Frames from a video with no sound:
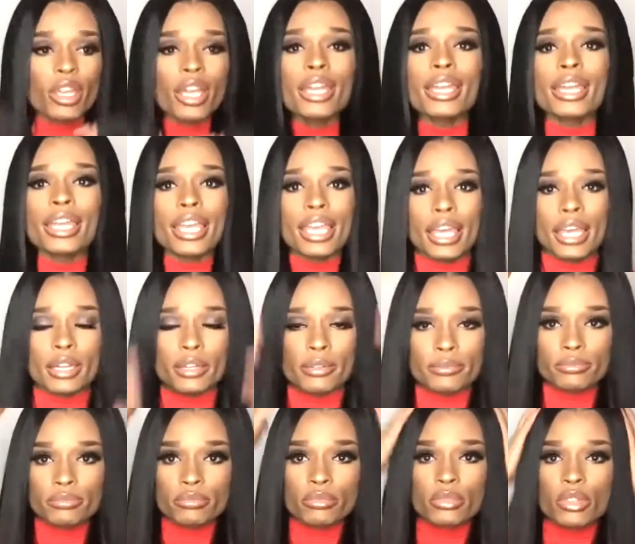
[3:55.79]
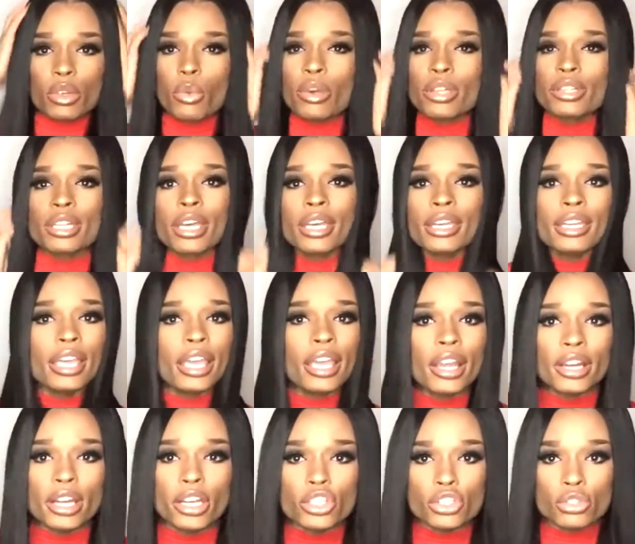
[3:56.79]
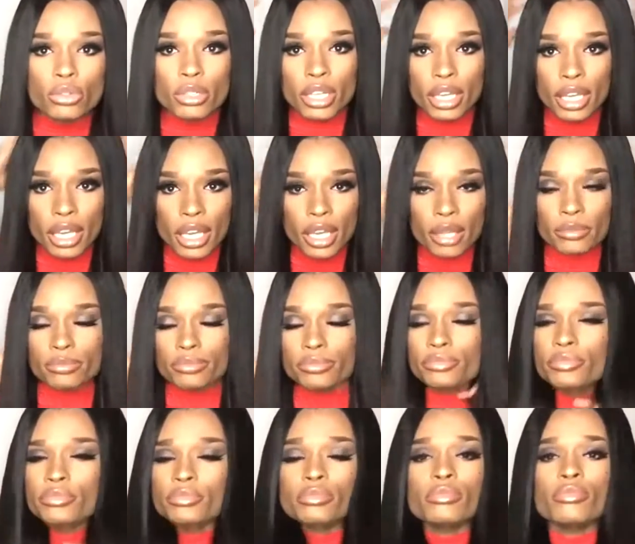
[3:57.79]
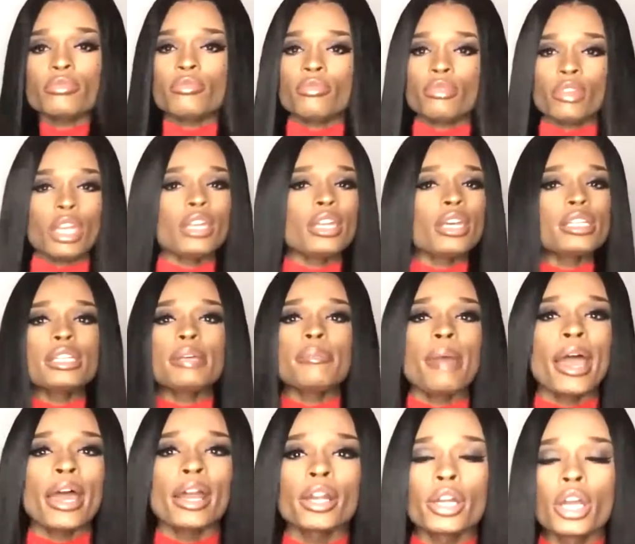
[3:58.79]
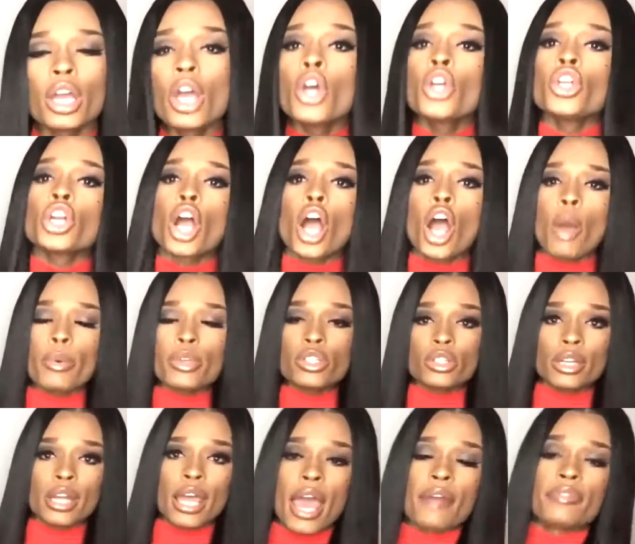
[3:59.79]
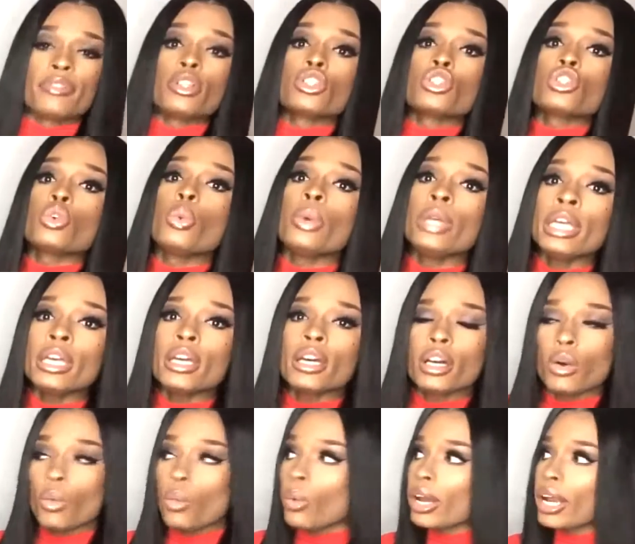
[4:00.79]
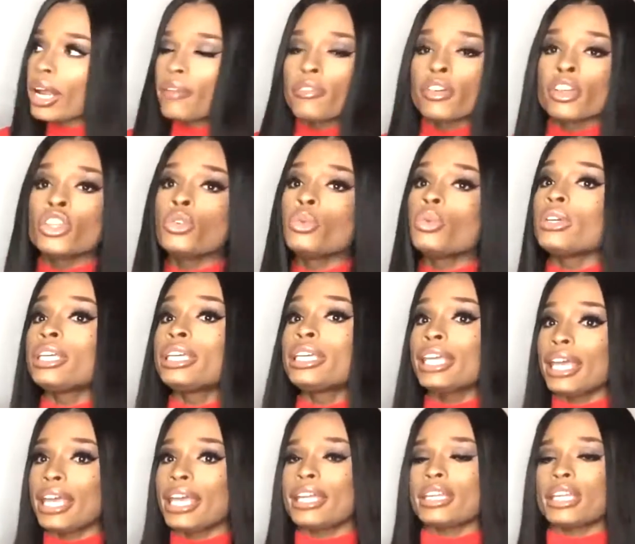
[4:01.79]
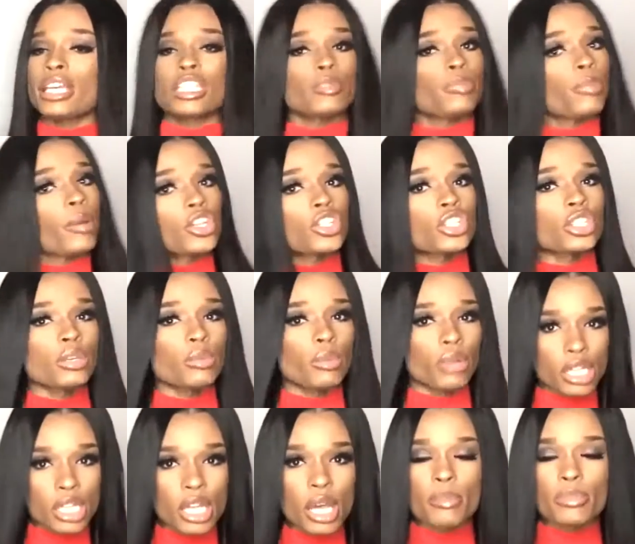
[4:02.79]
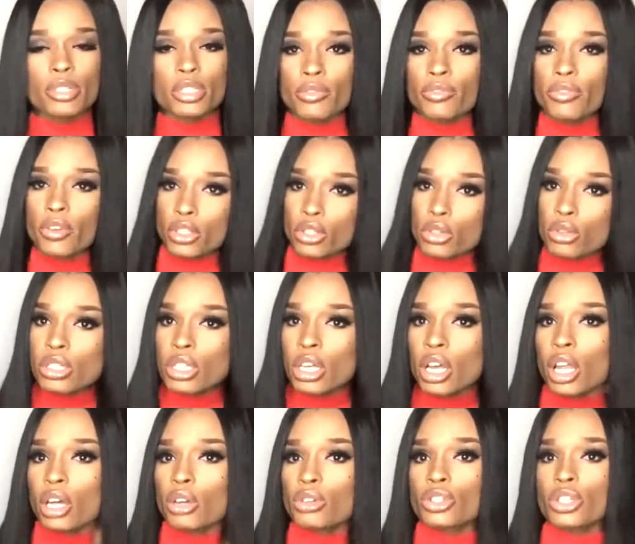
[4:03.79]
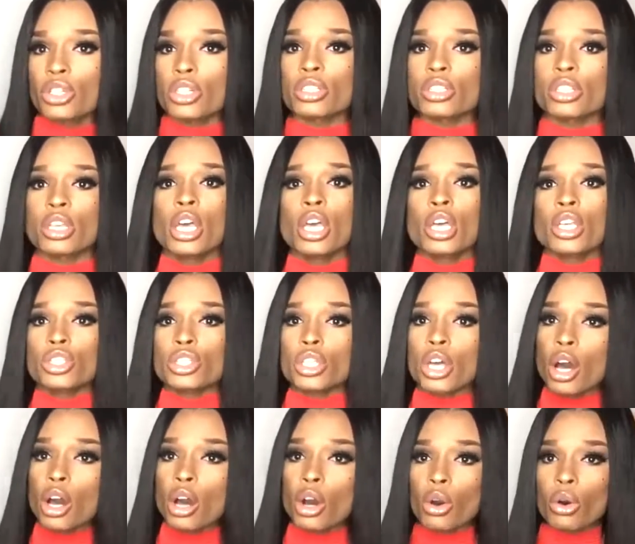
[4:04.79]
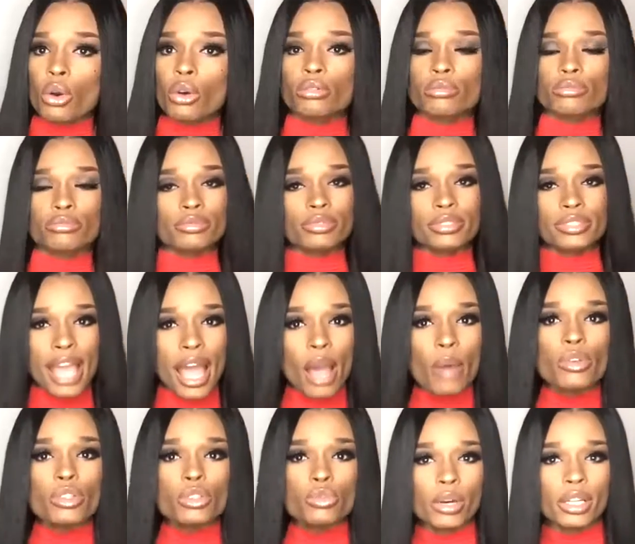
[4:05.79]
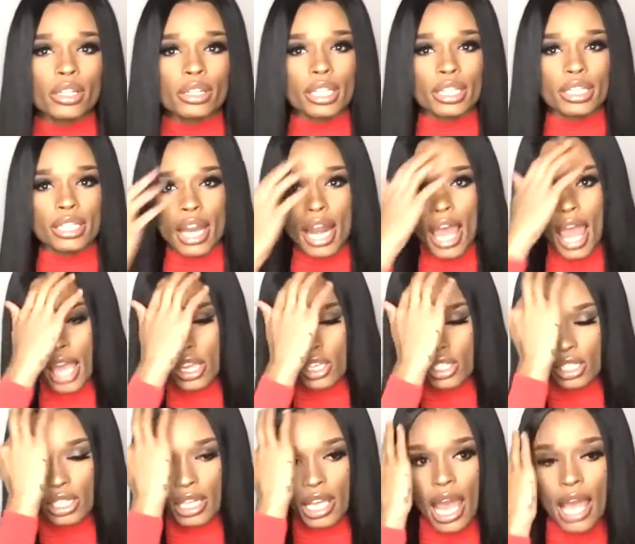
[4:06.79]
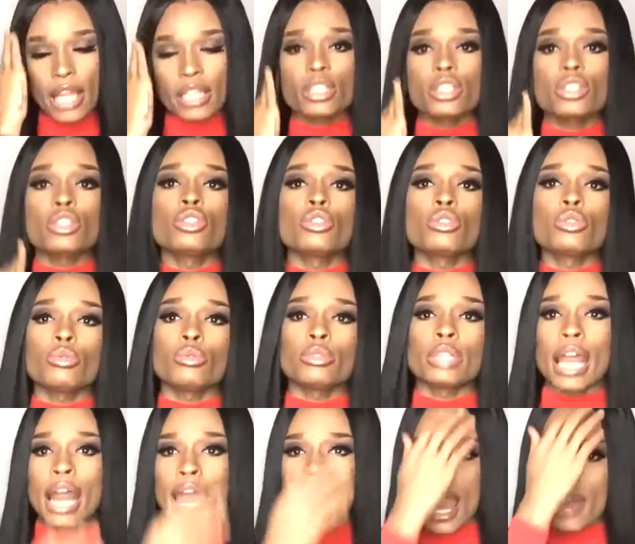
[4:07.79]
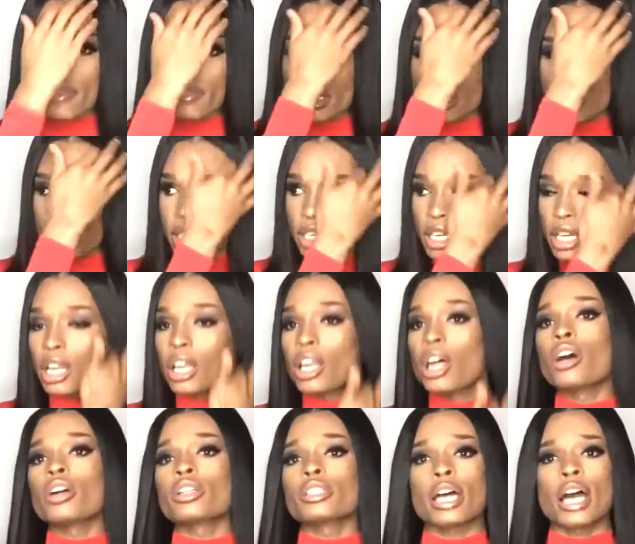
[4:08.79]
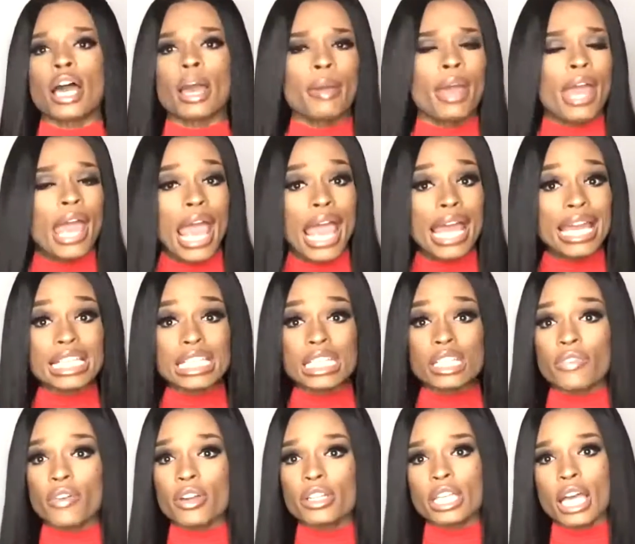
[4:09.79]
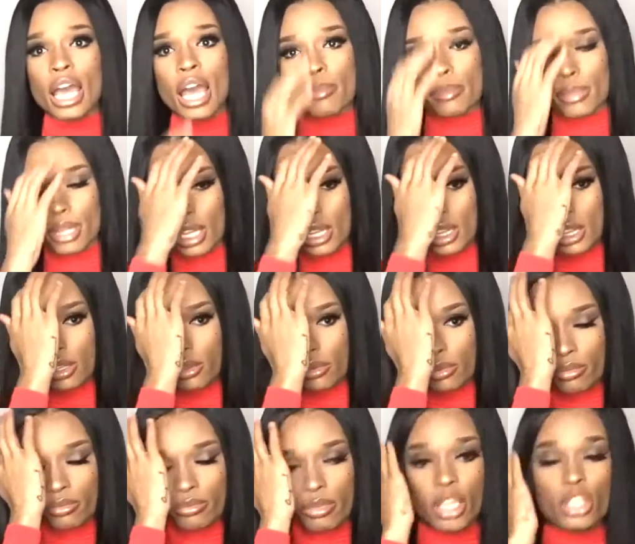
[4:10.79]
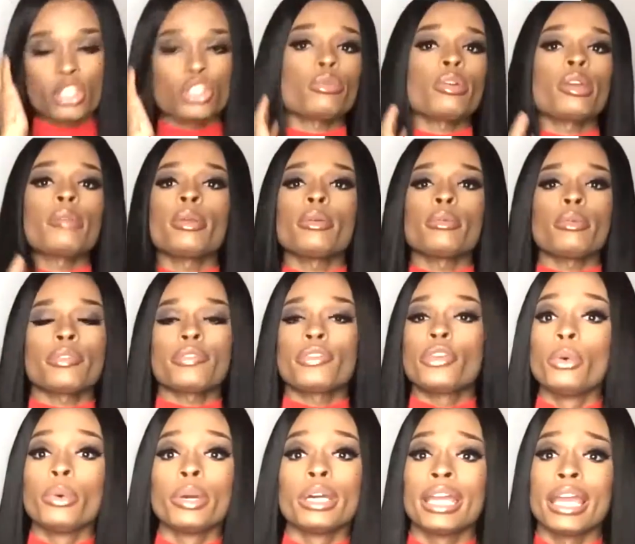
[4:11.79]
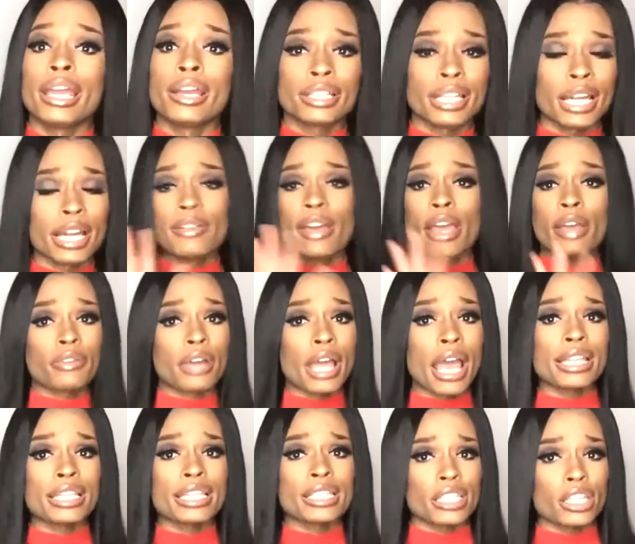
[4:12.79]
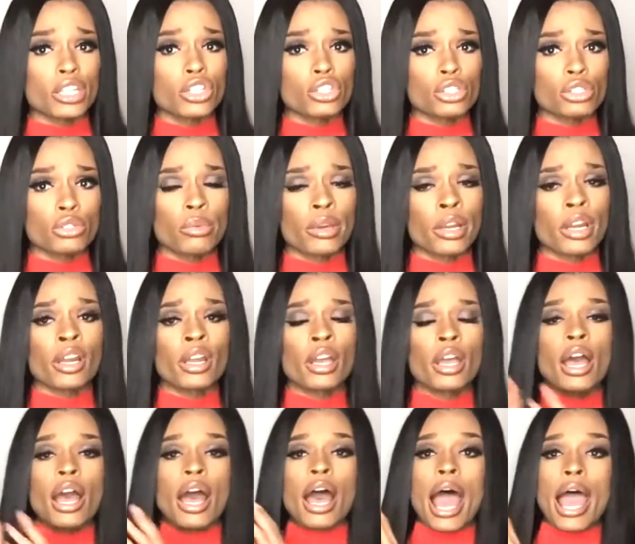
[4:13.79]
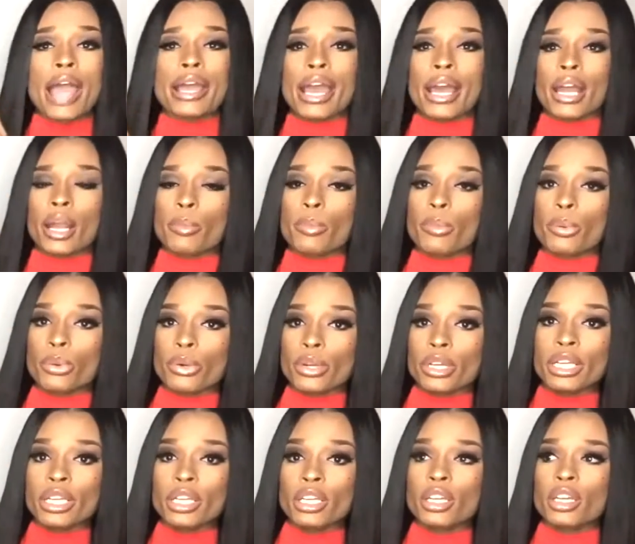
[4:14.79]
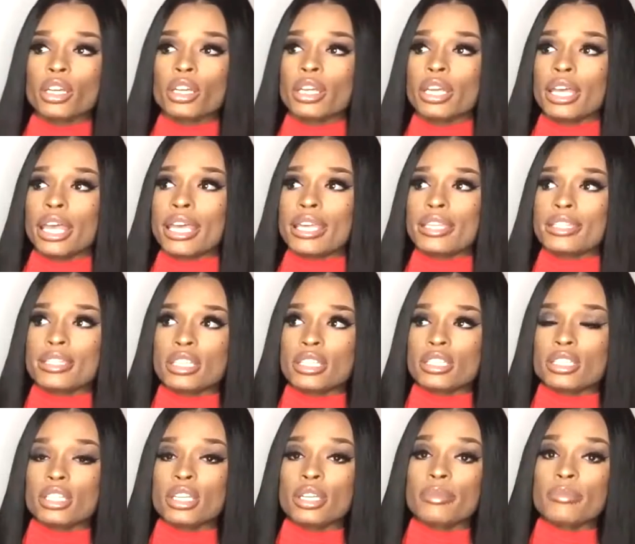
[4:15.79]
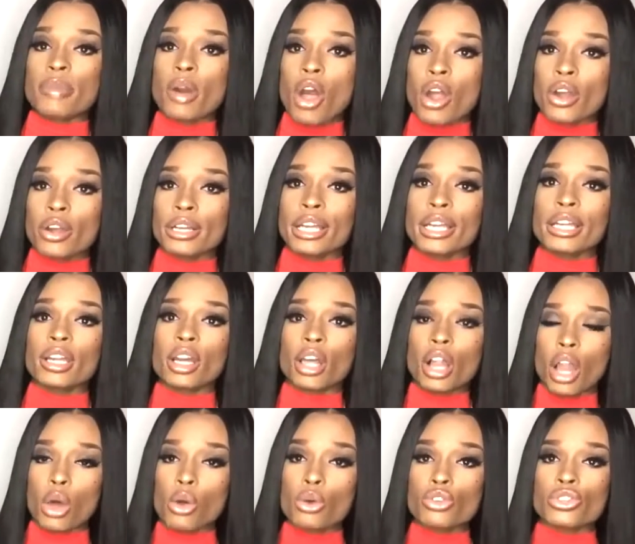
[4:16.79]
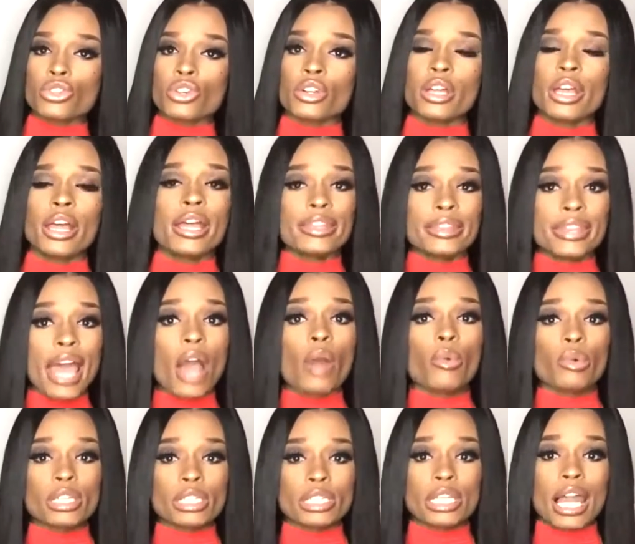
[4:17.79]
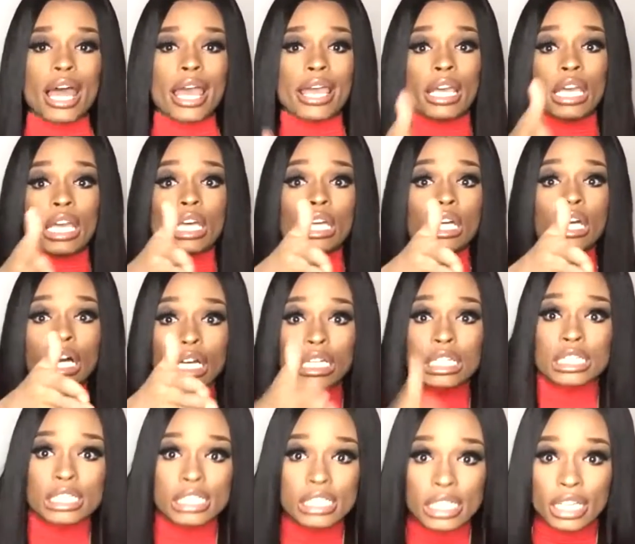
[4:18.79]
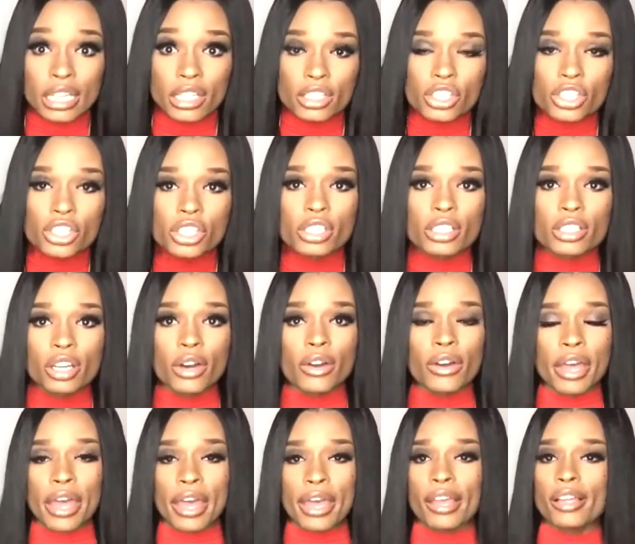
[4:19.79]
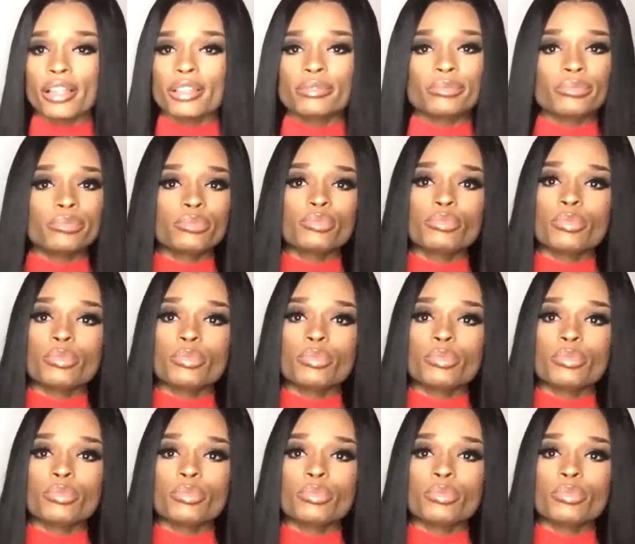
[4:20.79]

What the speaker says: And again, with any hair that you get, doesn't matter. You're always to have to tweak whatever you get, especially when it comes to frontals and closures. So that was one thing that I actually had to do that I haven't done in a long time. And this is the first time in the history of me reviewing hair that I've ever had this issue where I got a pre-existing part in a closure that was like a stitch. Okay?